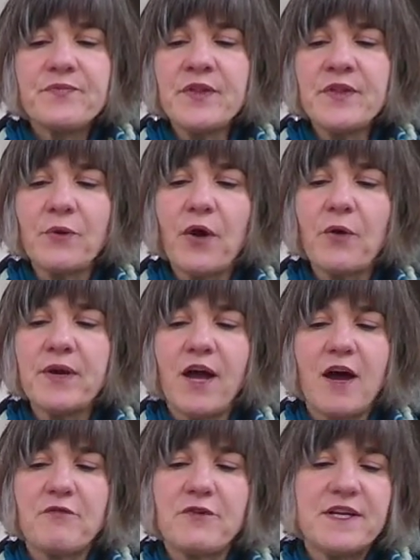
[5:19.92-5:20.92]
Rowan
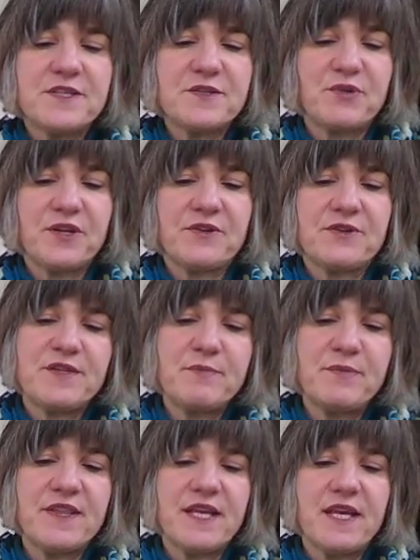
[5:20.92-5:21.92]
offered his brother
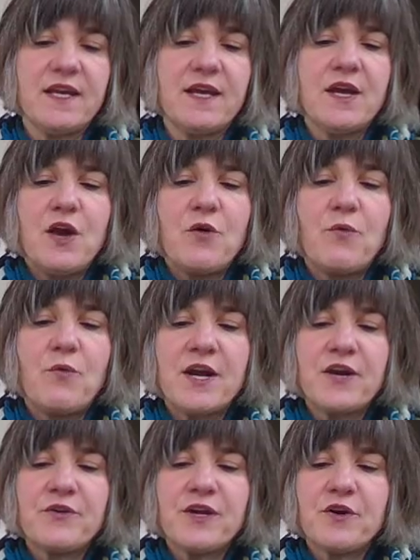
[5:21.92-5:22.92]
sympathy,
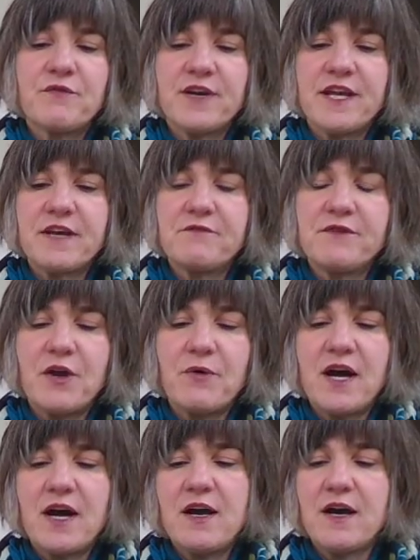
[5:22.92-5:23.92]
wandering over to give
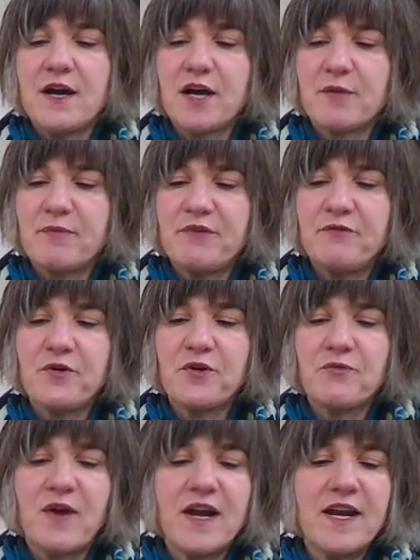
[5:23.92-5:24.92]
Noah a hug before
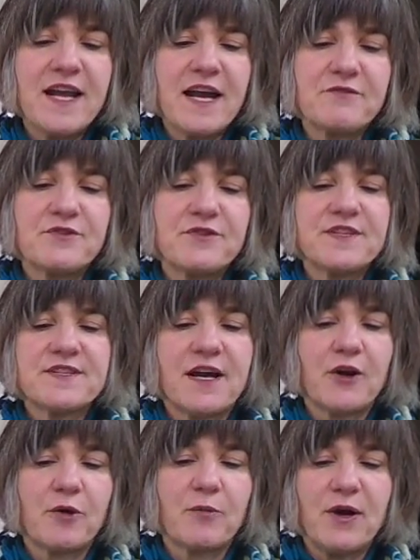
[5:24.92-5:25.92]
running after the
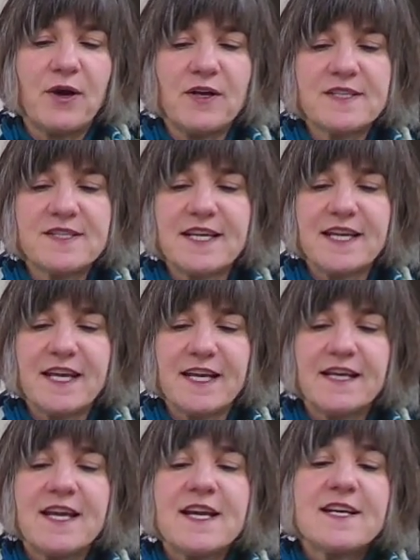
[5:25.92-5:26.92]
soccer ball,
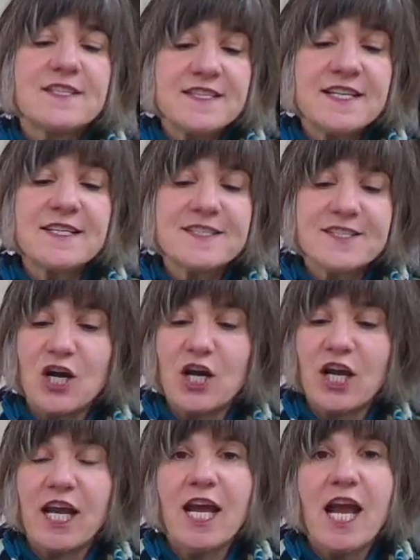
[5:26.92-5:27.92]

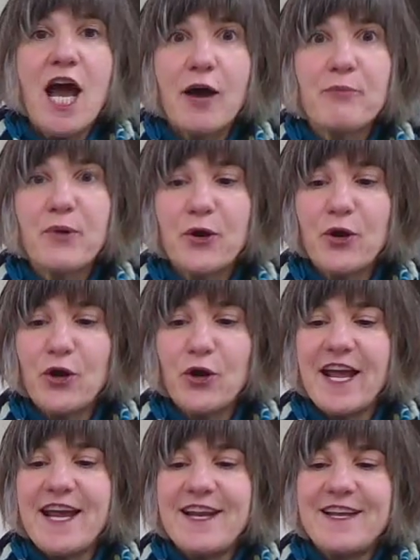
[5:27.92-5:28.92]
sing-songing, "A bird
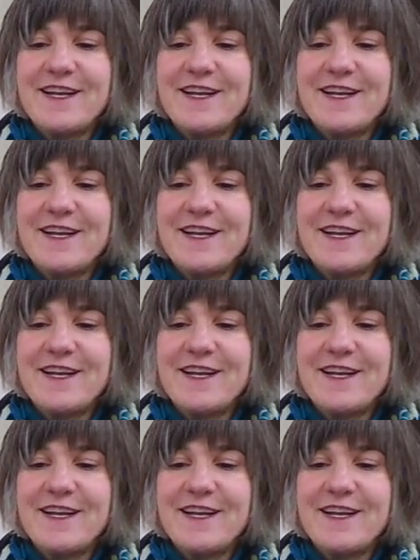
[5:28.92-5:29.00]
ate